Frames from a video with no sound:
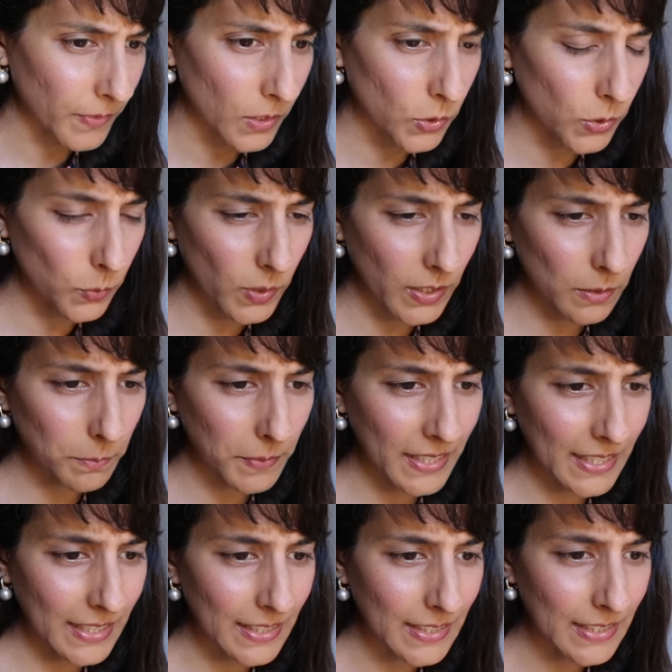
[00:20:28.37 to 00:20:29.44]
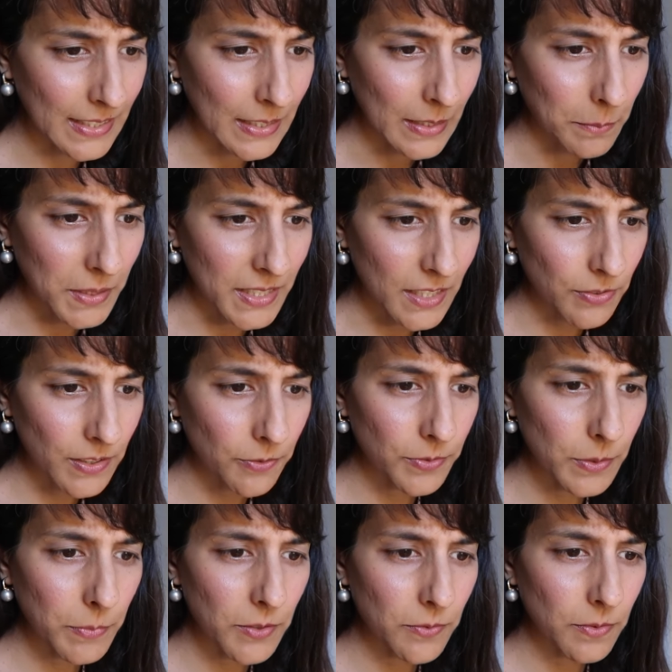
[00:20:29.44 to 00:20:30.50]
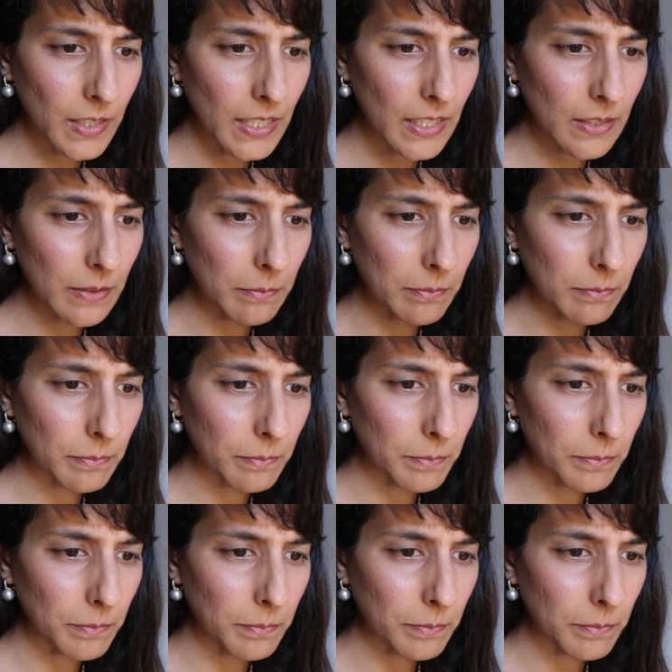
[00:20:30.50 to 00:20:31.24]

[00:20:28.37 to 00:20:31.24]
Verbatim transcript: could well be, but definitely from the Vedic